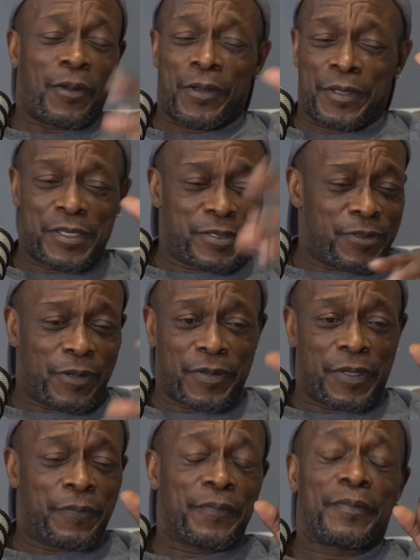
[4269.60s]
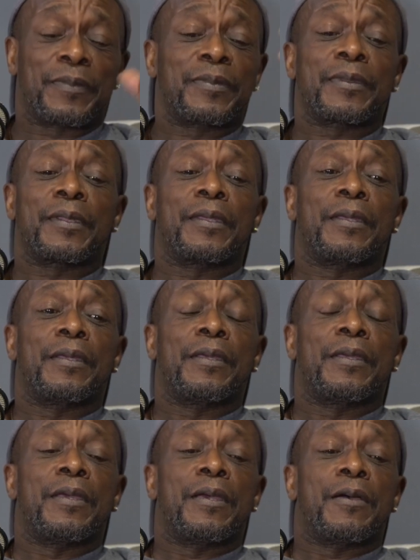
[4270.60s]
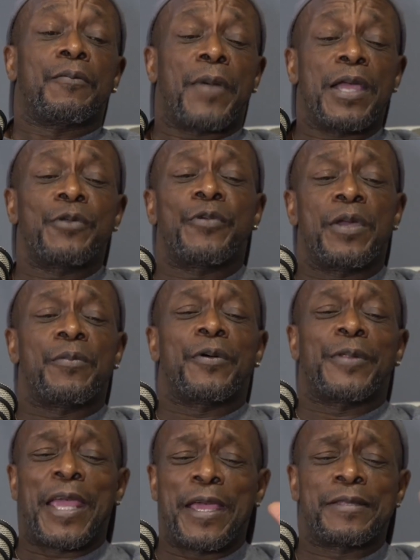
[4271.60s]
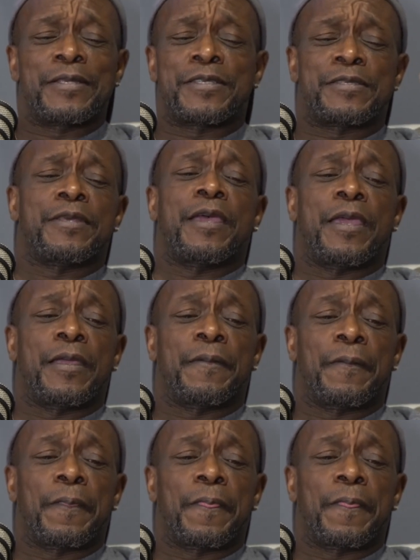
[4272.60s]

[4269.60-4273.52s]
All the kids knew everything. My grandmother had this saying,